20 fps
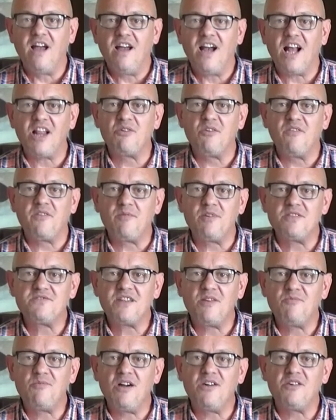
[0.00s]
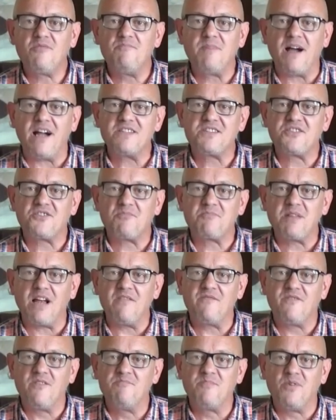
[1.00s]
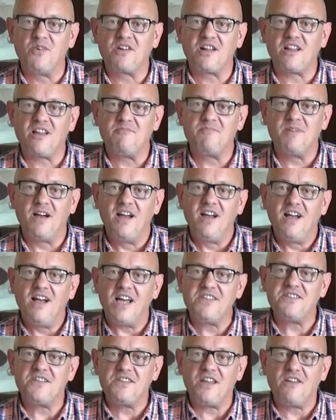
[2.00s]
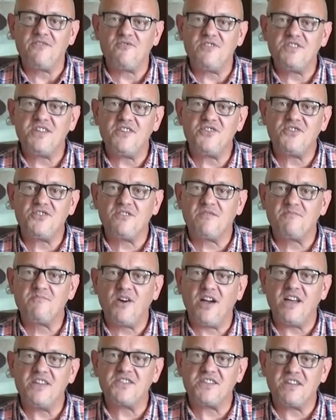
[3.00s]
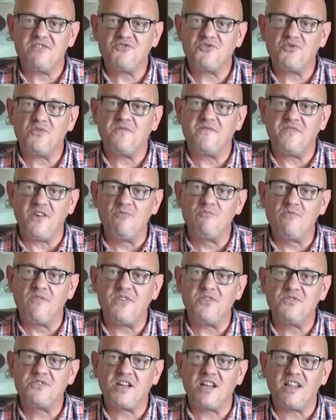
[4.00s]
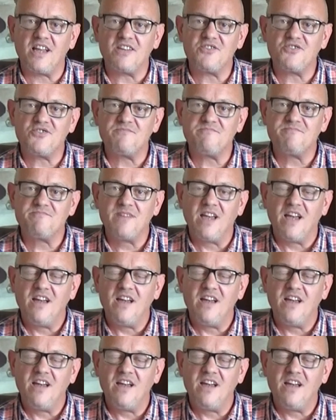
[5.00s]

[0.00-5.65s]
Hello everyone and welcome back to the Blackford Book Club and another edition of my essential film reviews collection,